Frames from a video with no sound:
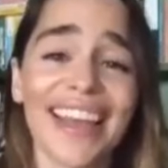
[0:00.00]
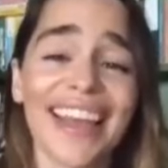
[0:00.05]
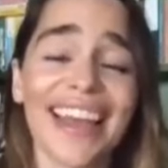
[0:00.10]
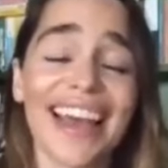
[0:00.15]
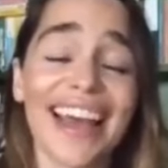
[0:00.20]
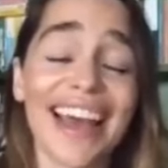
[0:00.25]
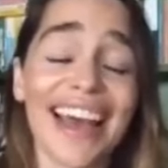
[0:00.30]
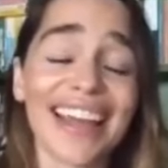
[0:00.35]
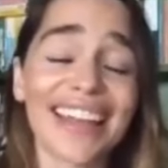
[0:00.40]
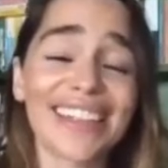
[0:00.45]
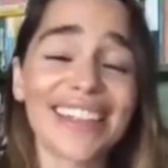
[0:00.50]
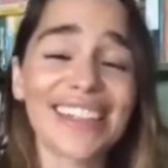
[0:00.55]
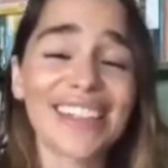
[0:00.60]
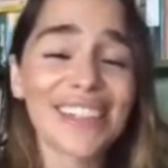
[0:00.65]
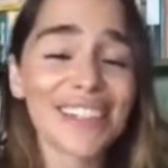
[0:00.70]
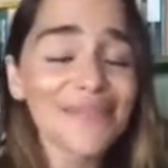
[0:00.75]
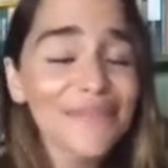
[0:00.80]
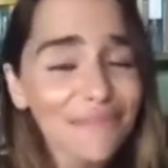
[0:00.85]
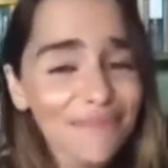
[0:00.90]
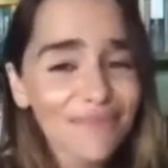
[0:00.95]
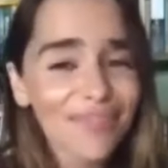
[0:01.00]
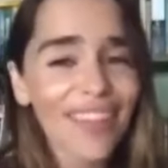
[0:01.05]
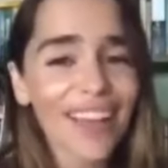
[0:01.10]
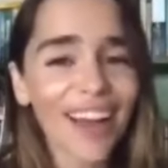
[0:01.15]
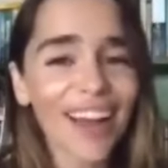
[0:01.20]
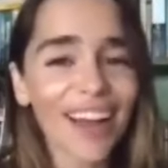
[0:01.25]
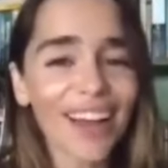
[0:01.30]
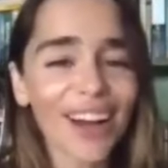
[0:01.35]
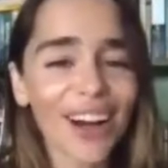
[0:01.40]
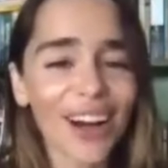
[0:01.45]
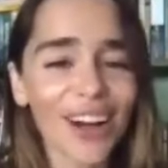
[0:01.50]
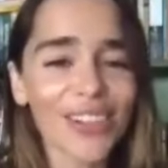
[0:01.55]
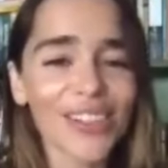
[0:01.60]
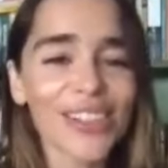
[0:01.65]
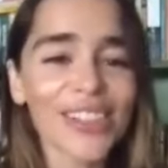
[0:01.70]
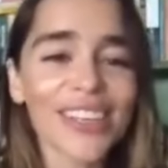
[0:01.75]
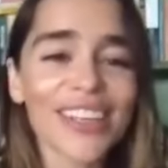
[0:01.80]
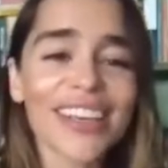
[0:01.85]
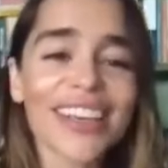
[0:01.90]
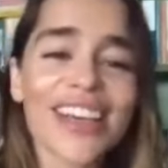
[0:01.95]
And I
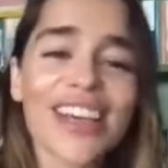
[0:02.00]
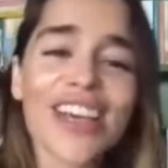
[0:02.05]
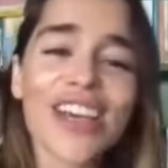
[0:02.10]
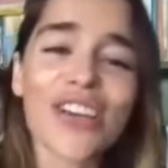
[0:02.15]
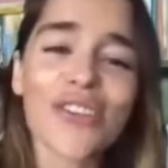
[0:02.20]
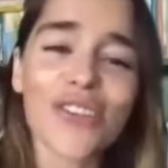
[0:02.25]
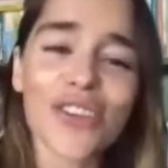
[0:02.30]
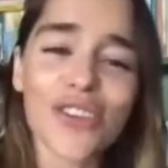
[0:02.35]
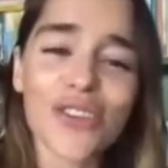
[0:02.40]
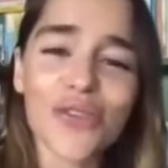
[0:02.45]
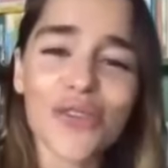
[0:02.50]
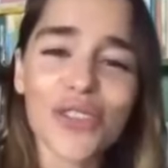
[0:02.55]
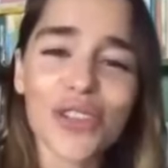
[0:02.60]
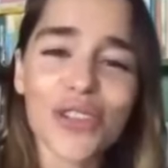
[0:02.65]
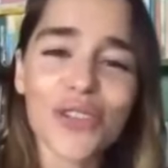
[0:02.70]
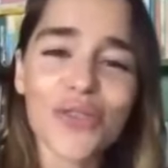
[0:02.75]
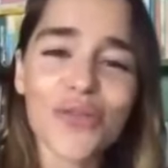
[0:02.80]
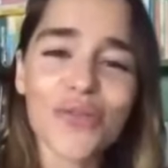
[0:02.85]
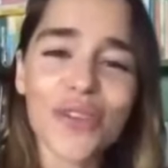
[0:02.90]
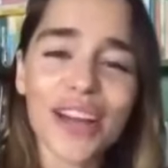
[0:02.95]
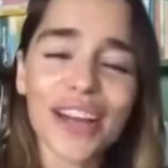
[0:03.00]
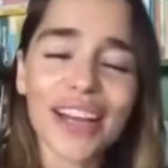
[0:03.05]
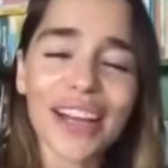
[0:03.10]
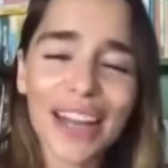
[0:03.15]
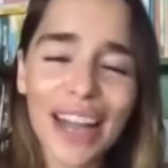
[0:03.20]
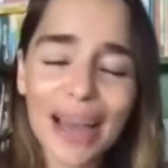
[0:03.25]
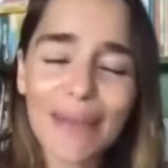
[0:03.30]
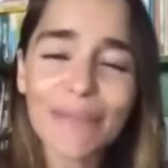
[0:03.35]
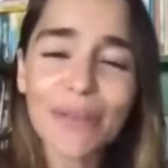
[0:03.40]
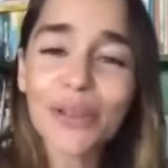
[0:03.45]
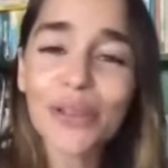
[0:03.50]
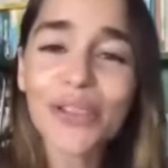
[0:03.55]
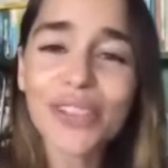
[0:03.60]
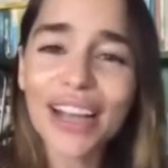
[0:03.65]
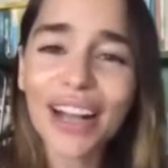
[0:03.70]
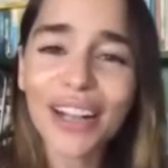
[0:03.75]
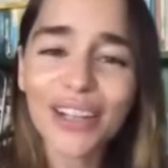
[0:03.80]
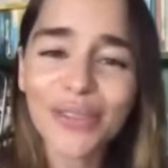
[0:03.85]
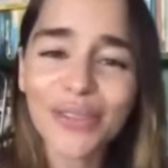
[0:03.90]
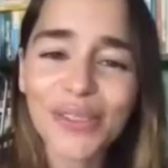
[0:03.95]
ask you to clap
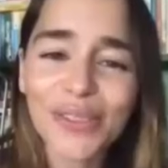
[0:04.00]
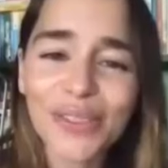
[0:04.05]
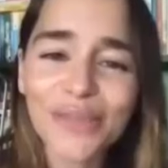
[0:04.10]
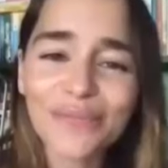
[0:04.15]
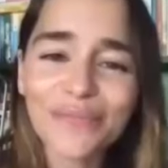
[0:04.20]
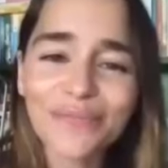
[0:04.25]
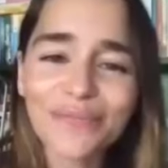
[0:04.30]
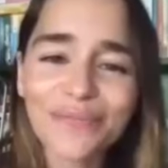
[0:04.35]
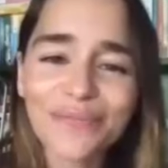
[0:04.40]
yourselves,